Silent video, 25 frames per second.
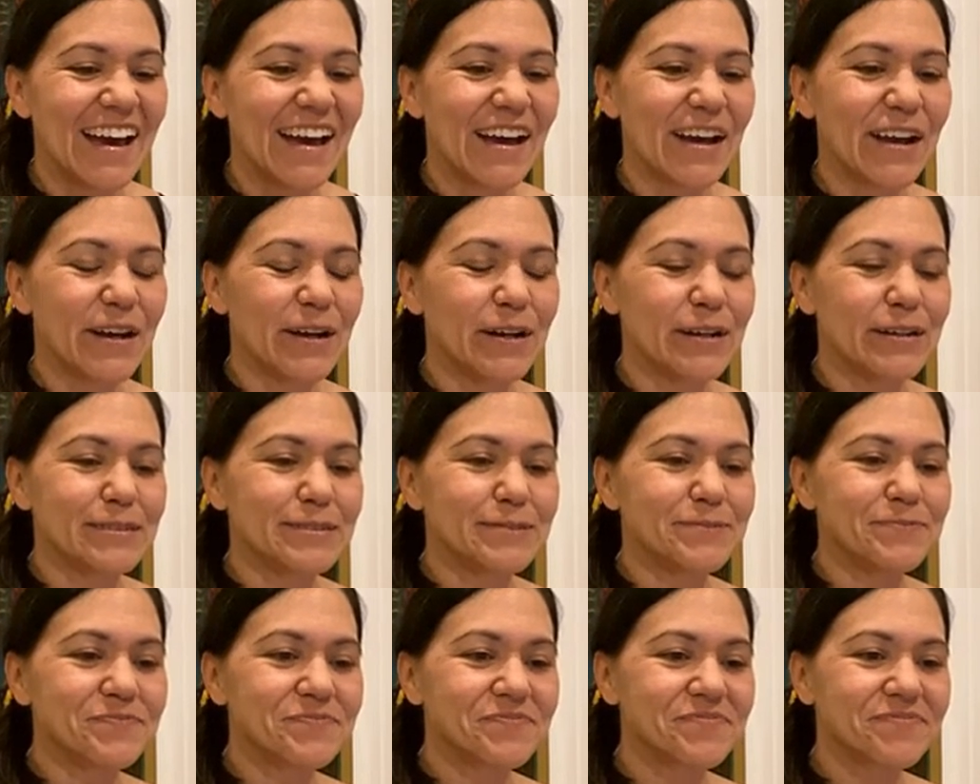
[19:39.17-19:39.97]

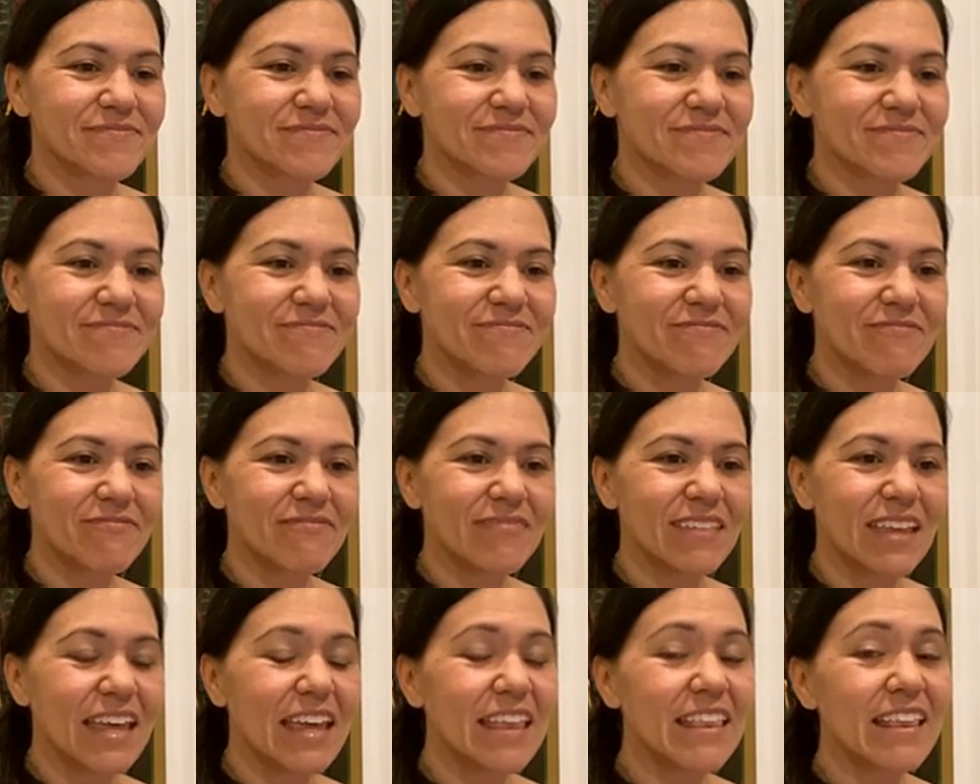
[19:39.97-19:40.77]
Um,
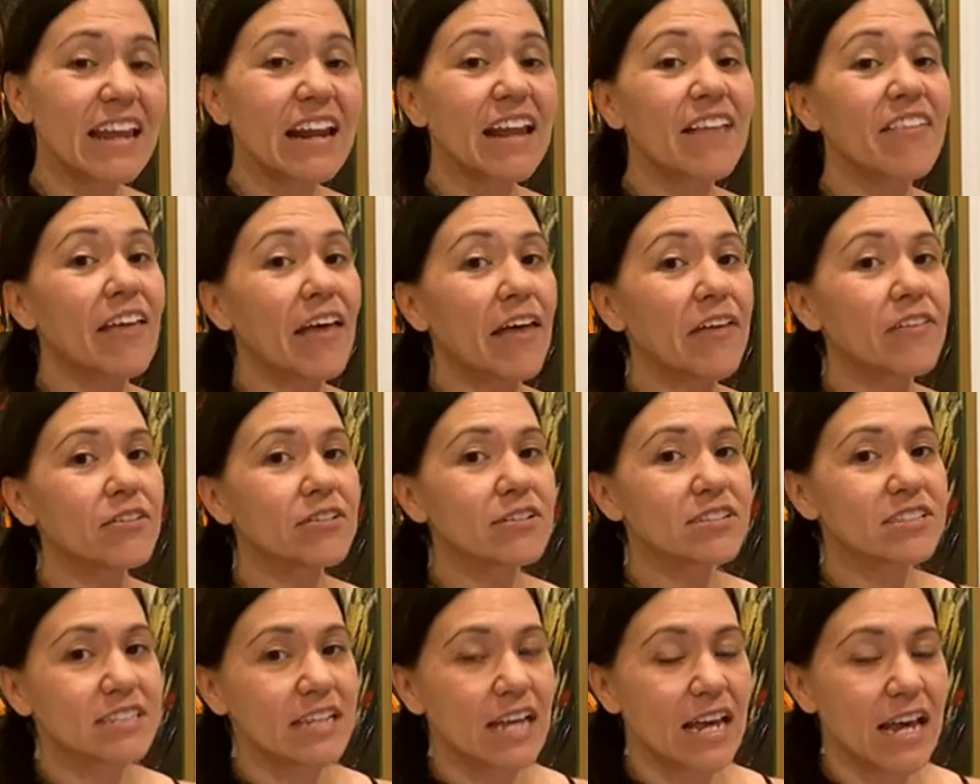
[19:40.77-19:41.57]
and then on the
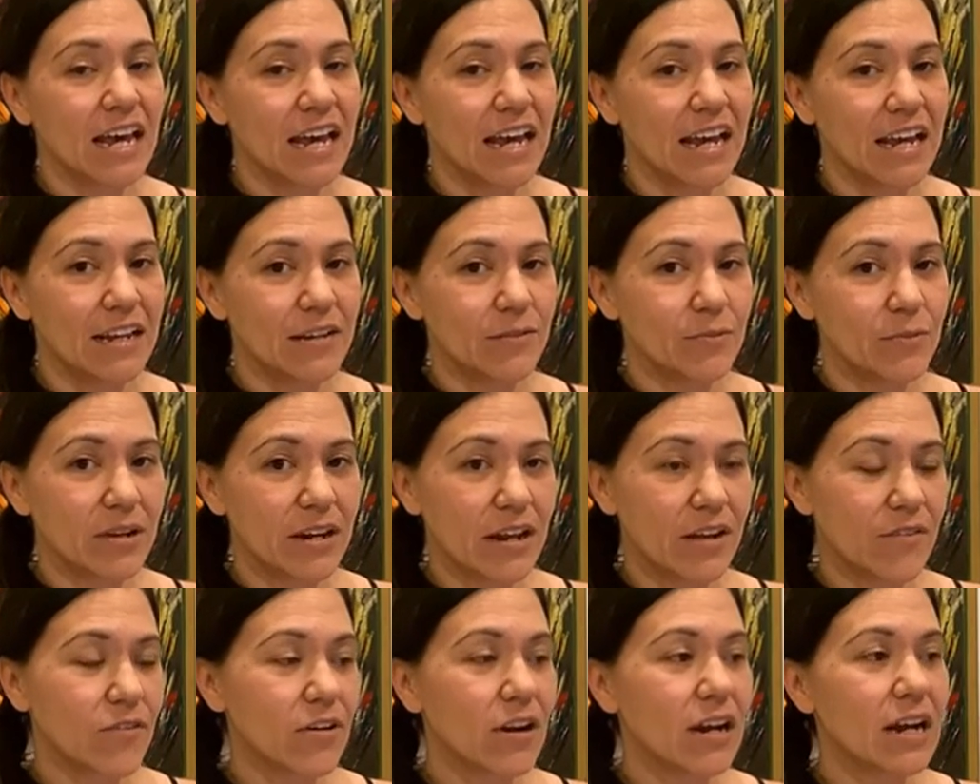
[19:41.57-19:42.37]
other side,
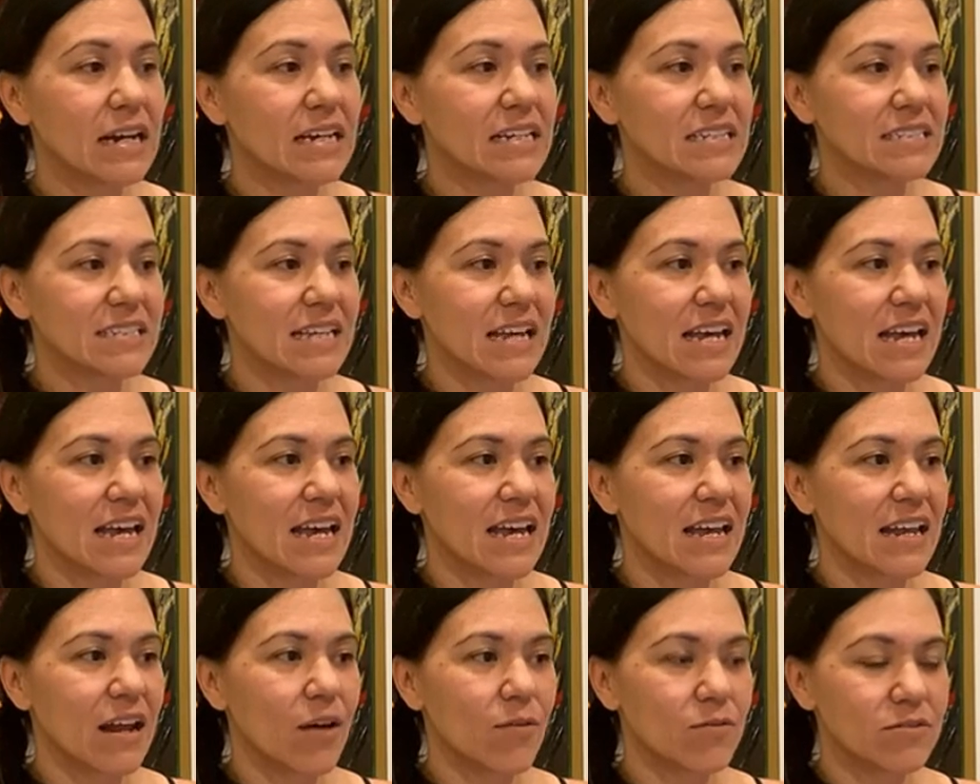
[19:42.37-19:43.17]
whenever I
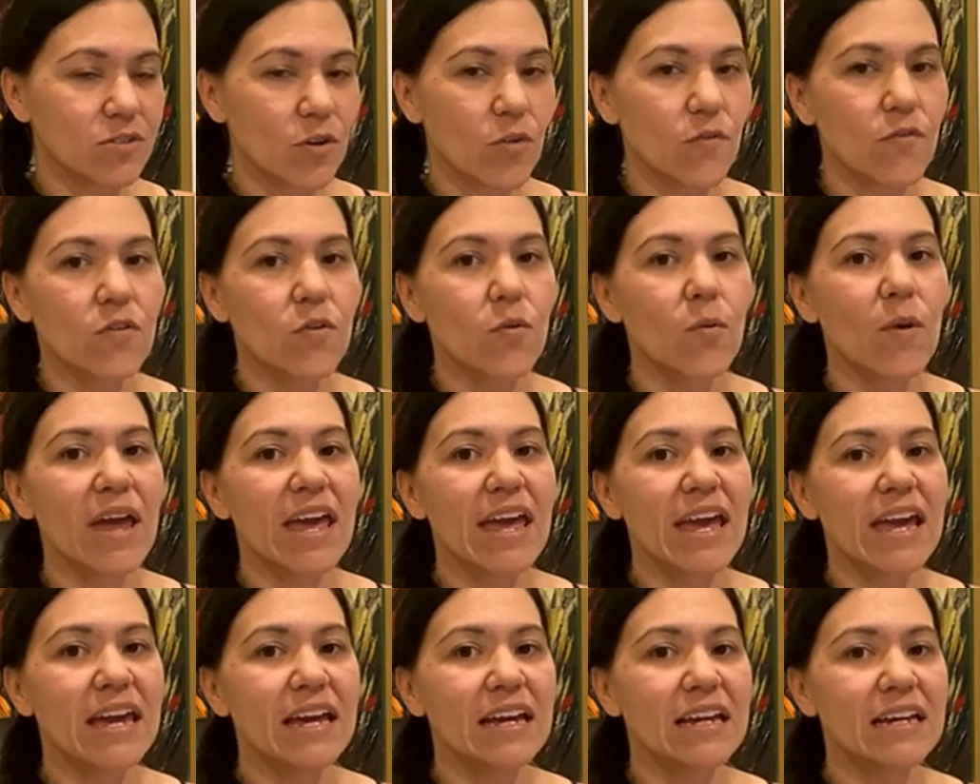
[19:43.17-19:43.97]
said I was
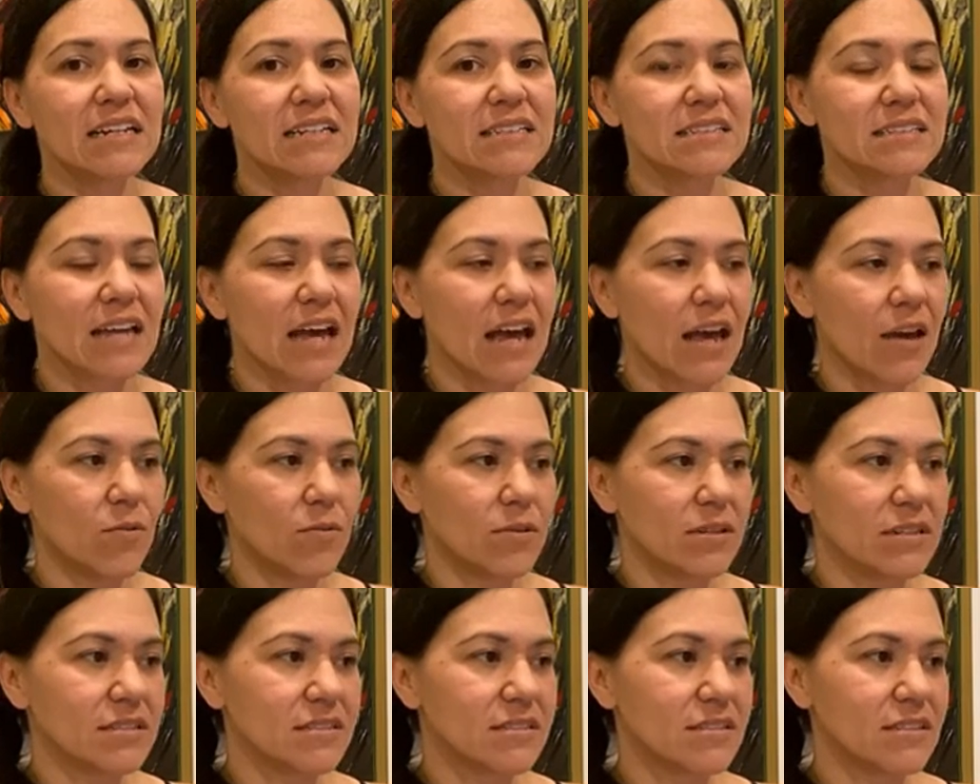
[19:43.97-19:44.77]
overweight, I
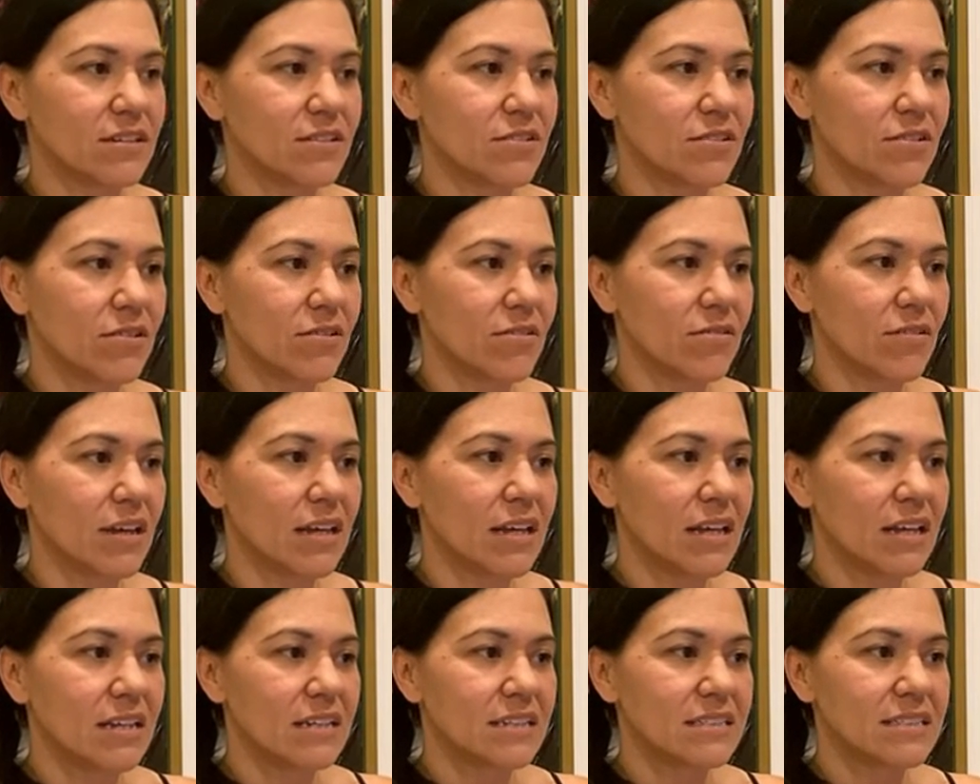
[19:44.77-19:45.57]
was, you know,
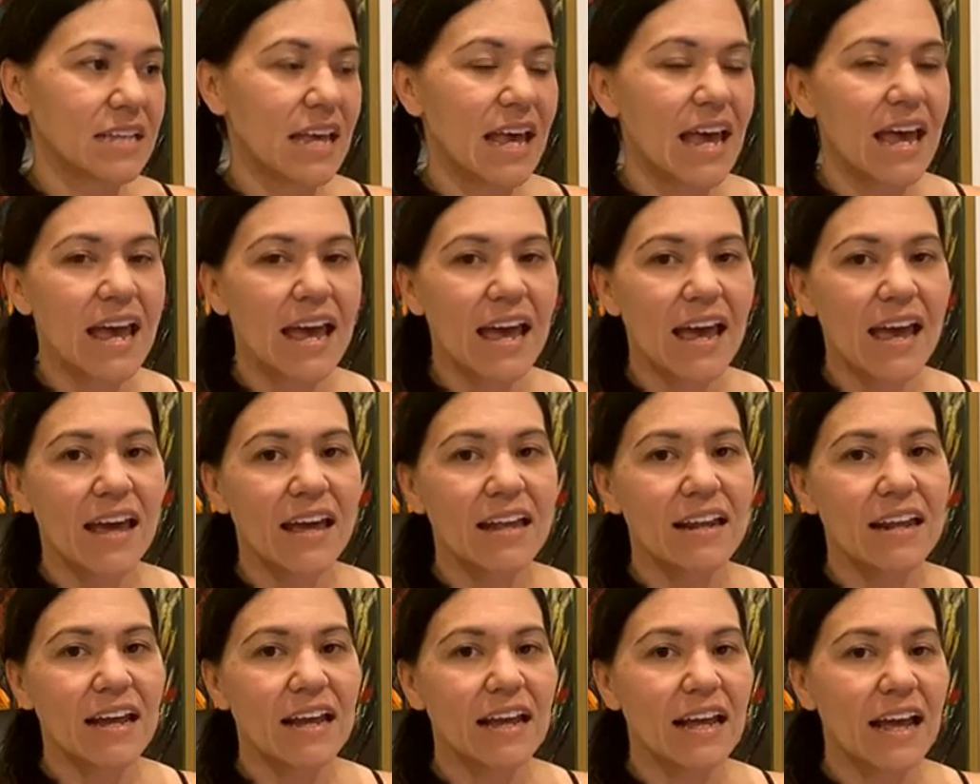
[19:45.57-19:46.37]

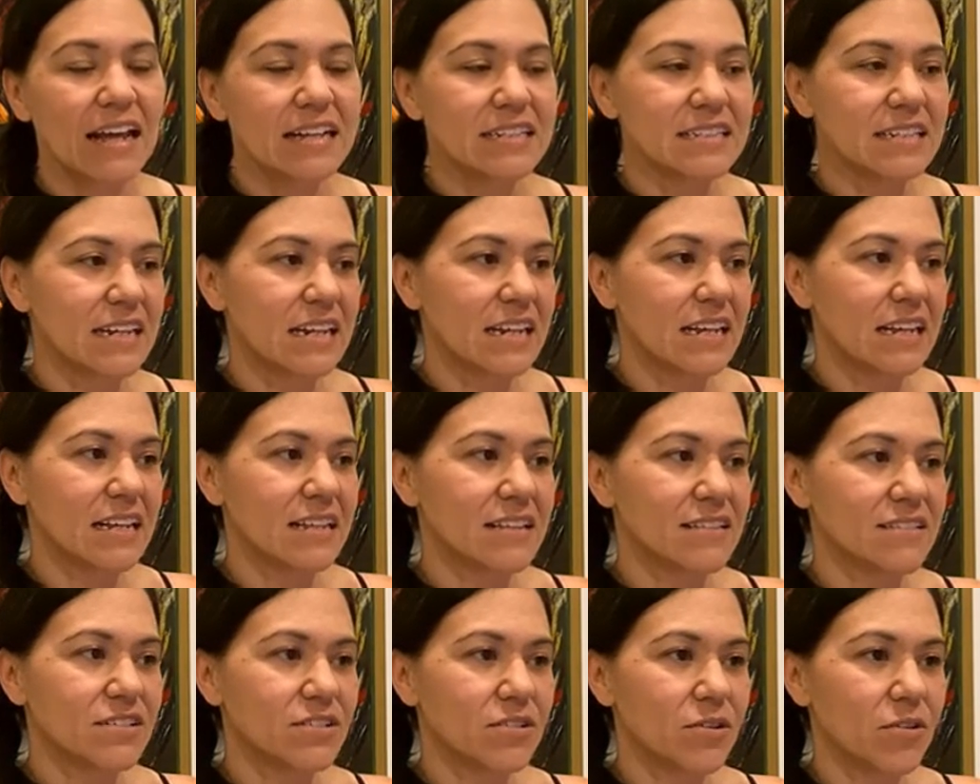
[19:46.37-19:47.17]
sad. I, I
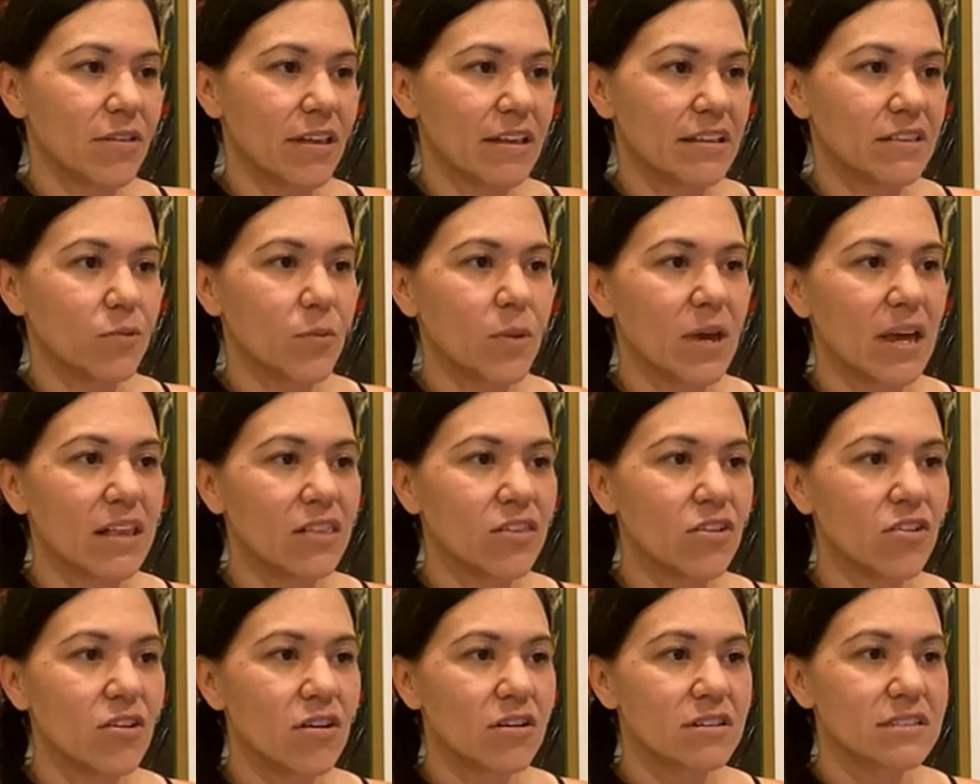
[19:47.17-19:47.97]
didn't, you know, like the way I
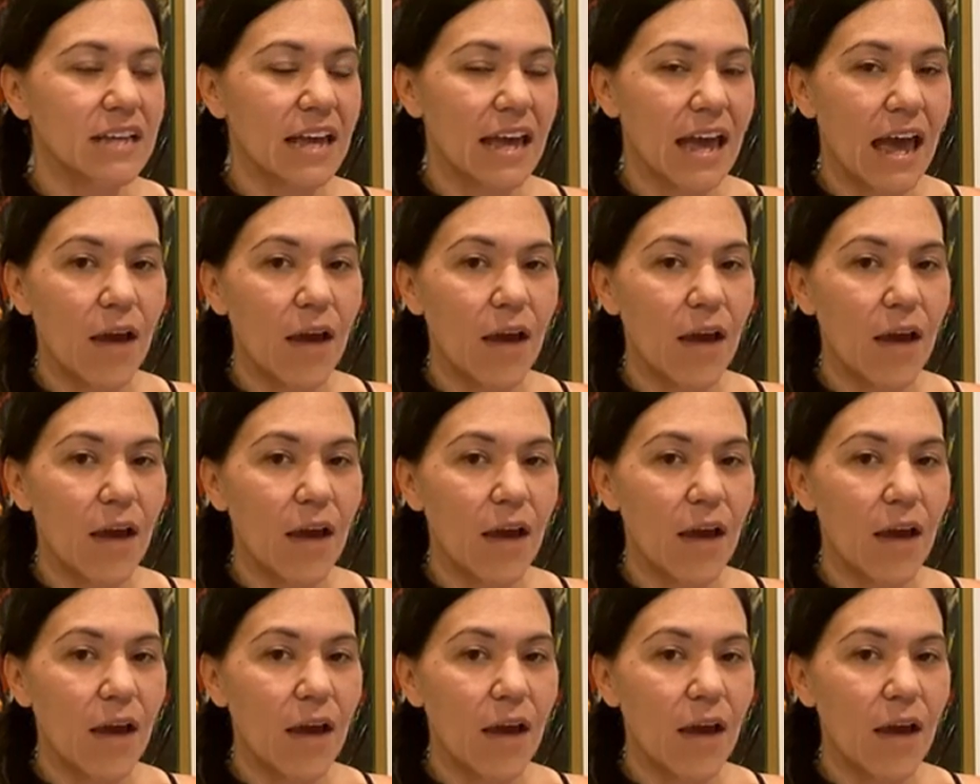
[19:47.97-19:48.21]
looked.